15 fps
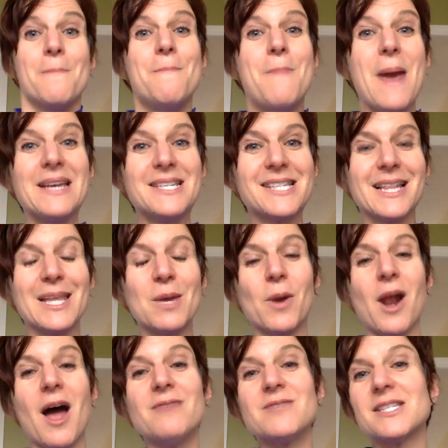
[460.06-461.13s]
Basically, what
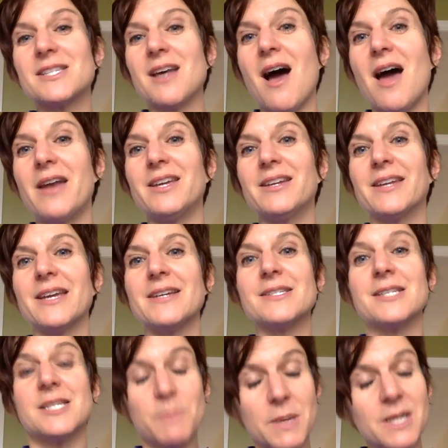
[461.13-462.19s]
I've decided is
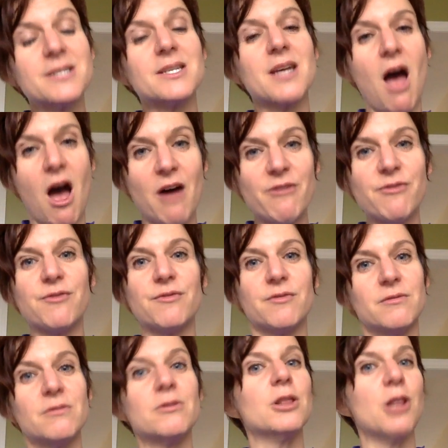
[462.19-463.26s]
it's been a tough
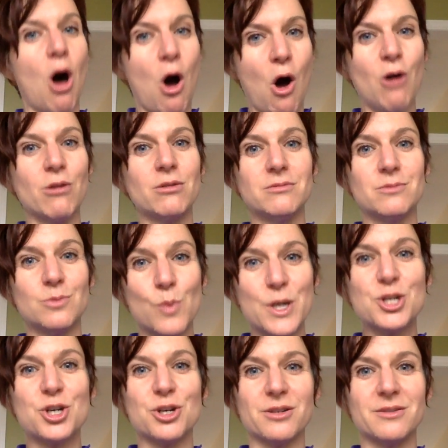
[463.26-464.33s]
long
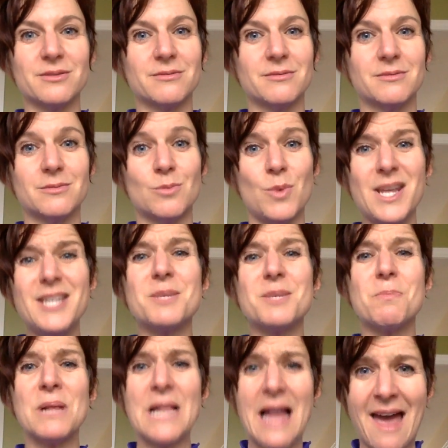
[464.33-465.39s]
winter. We need to
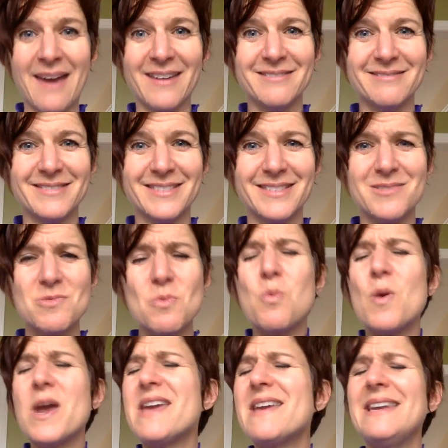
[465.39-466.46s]
play.
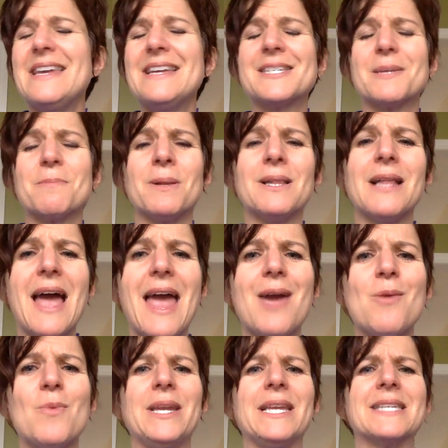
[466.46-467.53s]
We need to
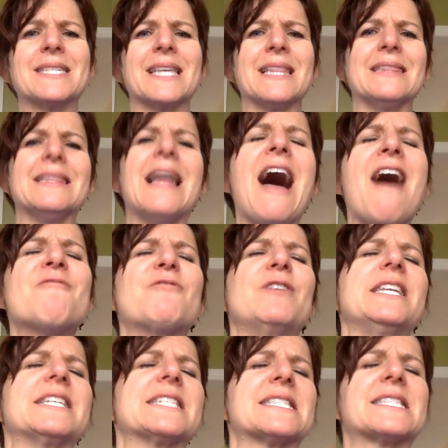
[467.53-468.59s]
play, we need to laugh, we
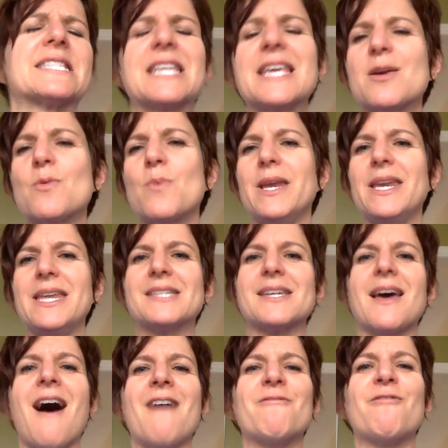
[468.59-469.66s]
need to sing, we need to
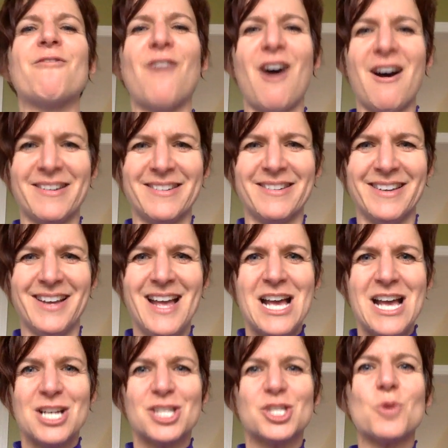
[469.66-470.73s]
have fun.
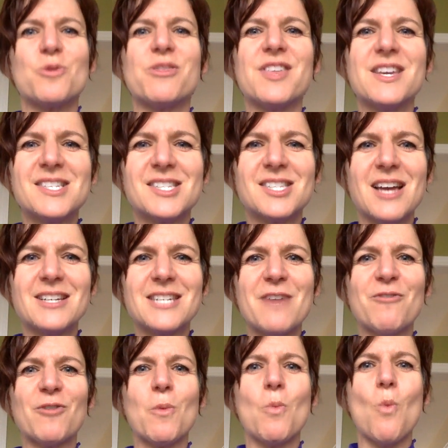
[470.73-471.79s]
So, this Sunday
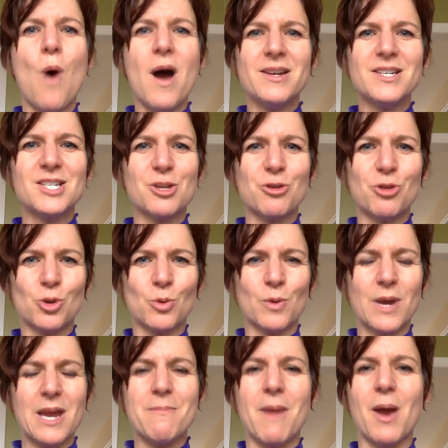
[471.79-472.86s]
from 1 to
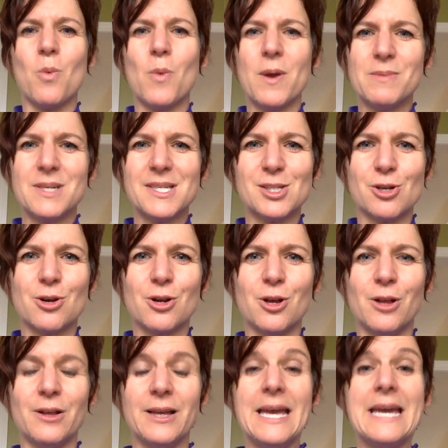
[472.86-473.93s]
3, my women's
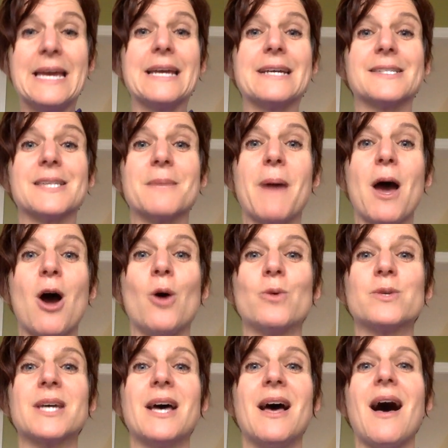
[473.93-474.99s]
circle is
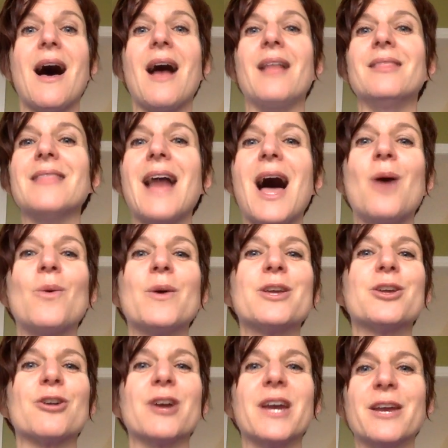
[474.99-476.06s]
about allowing
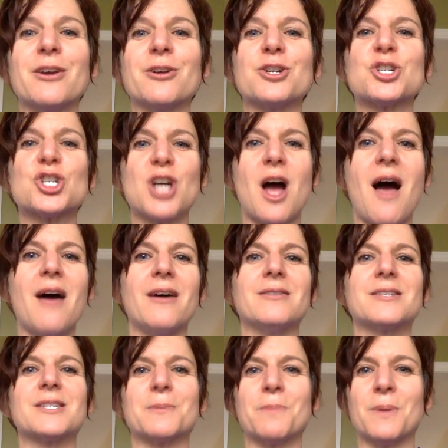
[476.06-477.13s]
your inner
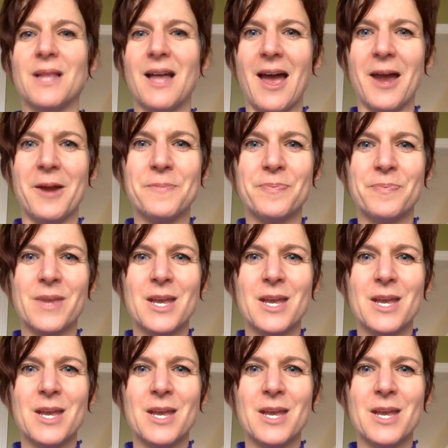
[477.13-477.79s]
child to play.